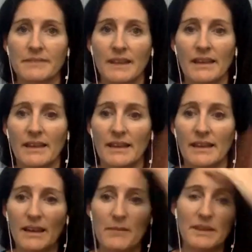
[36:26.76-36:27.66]
And then
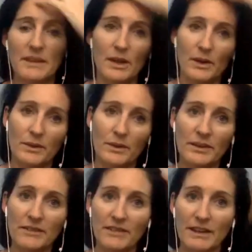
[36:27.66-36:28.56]
let me know
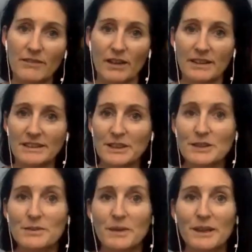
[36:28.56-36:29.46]
if any
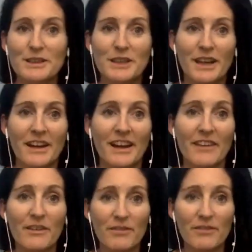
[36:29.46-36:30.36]
volunteers want to share how
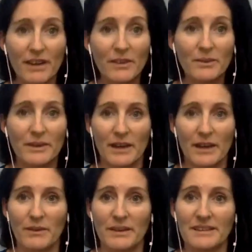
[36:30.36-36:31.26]
they felt with that
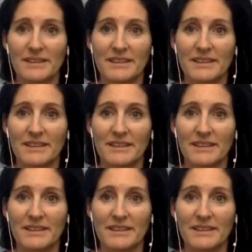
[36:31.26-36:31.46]
one.